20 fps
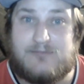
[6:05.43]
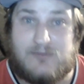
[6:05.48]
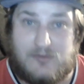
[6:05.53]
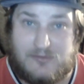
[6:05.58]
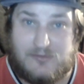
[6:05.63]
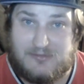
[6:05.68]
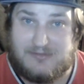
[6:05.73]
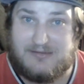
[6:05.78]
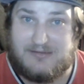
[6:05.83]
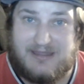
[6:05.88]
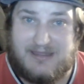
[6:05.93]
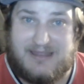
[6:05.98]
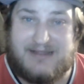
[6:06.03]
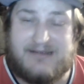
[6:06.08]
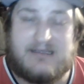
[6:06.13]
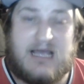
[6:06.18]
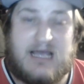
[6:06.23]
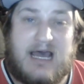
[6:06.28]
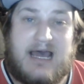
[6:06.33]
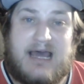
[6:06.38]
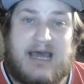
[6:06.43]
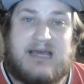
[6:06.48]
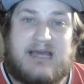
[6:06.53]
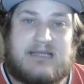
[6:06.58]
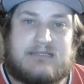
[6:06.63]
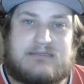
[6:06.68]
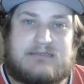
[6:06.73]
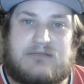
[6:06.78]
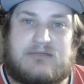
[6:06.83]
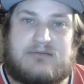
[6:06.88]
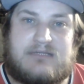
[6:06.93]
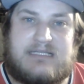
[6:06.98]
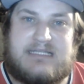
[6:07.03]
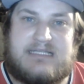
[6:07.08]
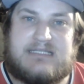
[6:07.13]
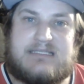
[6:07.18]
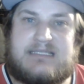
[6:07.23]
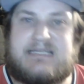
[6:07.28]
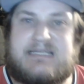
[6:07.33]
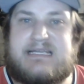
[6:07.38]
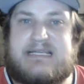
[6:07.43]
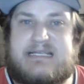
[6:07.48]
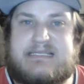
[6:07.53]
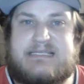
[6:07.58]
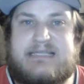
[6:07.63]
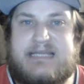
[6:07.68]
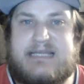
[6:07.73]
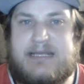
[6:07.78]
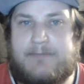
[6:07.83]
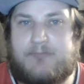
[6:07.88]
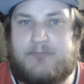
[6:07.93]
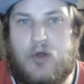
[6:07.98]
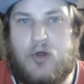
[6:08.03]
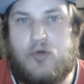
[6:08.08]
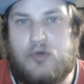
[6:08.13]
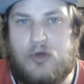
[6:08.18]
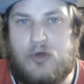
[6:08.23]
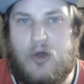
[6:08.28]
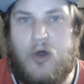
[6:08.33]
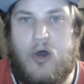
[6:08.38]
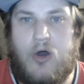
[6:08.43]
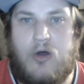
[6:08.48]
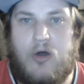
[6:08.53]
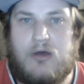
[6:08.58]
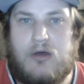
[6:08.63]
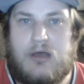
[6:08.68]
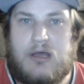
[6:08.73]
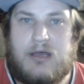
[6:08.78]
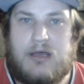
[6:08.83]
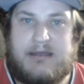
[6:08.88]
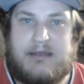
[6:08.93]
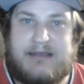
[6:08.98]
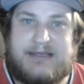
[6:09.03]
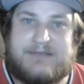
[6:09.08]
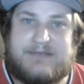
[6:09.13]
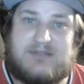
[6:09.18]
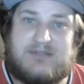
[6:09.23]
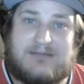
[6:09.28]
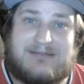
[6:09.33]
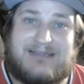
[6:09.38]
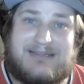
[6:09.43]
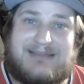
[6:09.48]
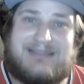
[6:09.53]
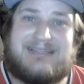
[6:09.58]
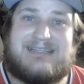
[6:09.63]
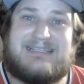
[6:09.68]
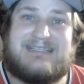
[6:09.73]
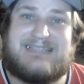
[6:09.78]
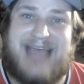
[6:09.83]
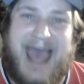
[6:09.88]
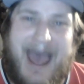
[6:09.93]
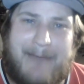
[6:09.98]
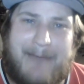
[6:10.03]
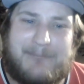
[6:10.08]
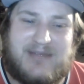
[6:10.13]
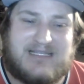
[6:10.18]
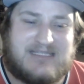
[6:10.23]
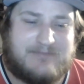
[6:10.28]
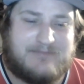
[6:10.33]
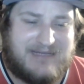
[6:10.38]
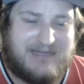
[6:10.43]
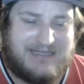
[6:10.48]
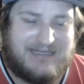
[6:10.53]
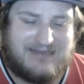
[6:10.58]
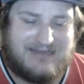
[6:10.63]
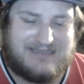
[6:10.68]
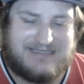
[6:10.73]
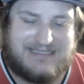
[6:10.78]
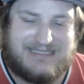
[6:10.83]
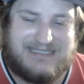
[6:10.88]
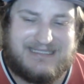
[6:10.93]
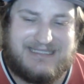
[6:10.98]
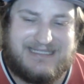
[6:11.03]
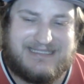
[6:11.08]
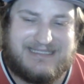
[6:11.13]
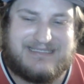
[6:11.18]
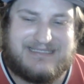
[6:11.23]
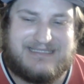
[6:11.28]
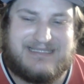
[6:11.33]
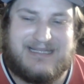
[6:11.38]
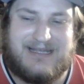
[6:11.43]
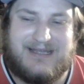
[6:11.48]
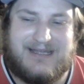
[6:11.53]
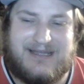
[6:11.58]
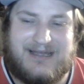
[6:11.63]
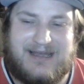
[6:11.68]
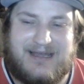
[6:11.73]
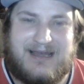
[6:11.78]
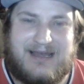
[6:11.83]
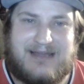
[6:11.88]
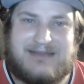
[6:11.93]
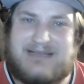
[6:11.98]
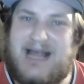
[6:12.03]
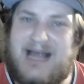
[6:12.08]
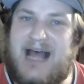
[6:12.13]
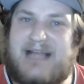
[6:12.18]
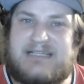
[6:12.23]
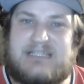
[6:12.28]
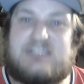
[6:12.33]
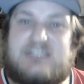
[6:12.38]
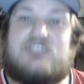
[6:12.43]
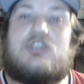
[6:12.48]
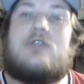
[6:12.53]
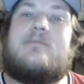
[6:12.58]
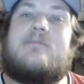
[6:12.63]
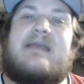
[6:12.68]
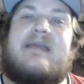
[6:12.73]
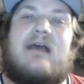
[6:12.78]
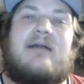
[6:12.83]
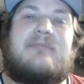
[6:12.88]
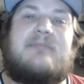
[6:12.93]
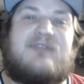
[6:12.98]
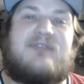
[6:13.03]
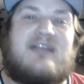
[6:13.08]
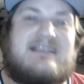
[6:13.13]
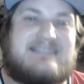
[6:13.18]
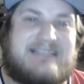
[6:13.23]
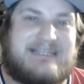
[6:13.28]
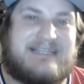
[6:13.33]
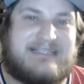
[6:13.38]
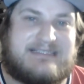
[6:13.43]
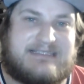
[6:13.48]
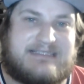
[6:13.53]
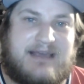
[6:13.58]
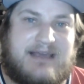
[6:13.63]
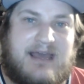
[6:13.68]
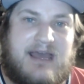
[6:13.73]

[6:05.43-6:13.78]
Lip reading: through the thing. So these leagues need protocol if something like this happens, because it shouldn't be unprecedented.